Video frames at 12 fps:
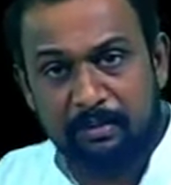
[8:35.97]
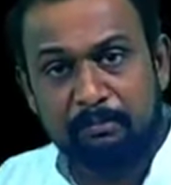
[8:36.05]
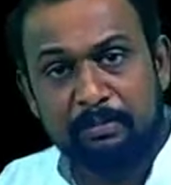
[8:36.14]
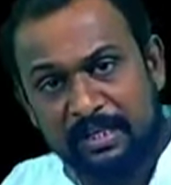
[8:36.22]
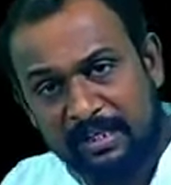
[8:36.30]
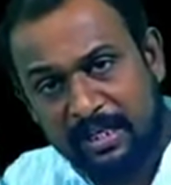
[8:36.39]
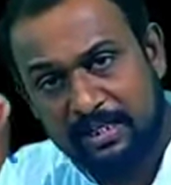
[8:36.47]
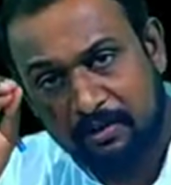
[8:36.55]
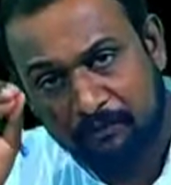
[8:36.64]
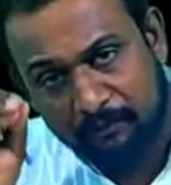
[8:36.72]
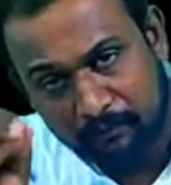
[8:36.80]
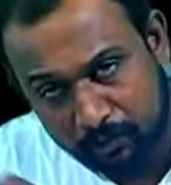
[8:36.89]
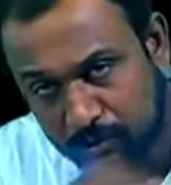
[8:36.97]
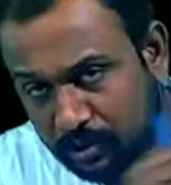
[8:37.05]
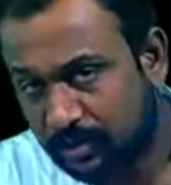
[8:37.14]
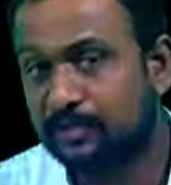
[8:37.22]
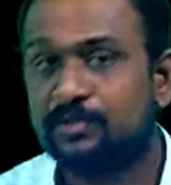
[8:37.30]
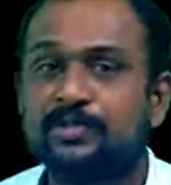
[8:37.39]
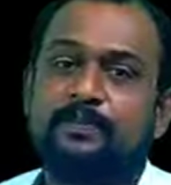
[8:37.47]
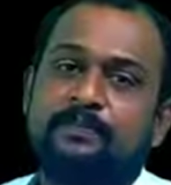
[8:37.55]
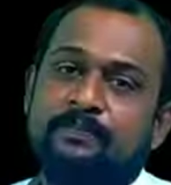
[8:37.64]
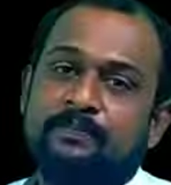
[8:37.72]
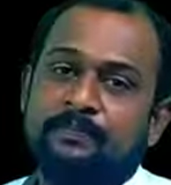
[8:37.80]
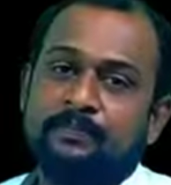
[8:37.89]
and be in case of future tense.
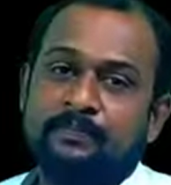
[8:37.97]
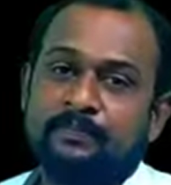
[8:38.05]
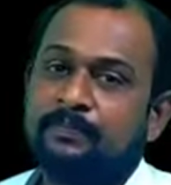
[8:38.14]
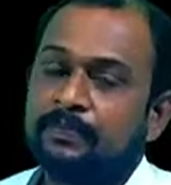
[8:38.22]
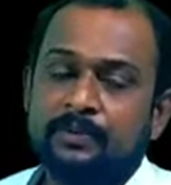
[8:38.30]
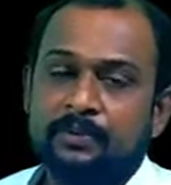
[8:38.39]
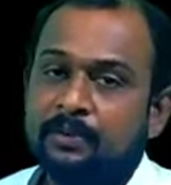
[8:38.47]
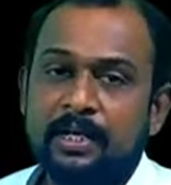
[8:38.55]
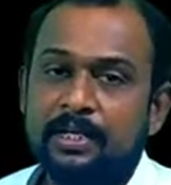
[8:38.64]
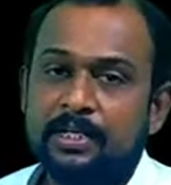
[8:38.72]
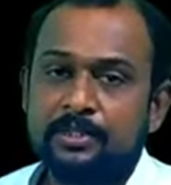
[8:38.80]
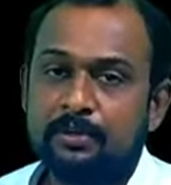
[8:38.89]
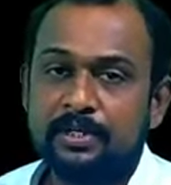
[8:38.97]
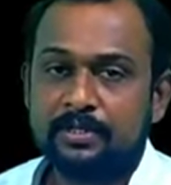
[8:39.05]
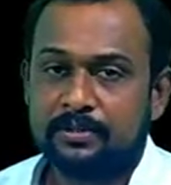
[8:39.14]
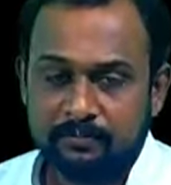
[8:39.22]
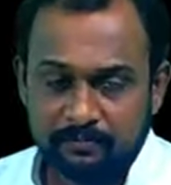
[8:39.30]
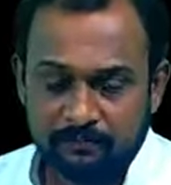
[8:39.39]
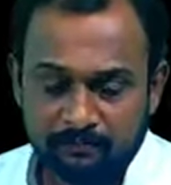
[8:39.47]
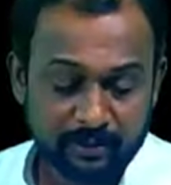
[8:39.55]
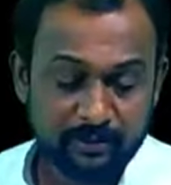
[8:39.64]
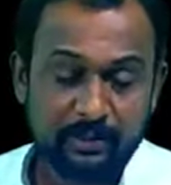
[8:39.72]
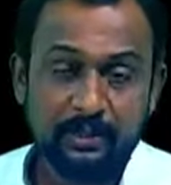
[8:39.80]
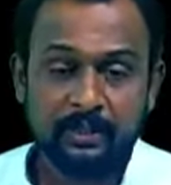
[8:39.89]
Alright, dear students?
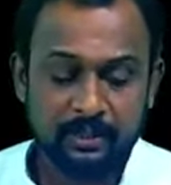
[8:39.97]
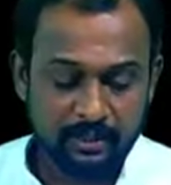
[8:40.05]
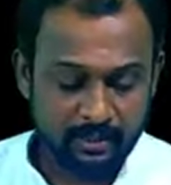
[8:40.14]
Fine.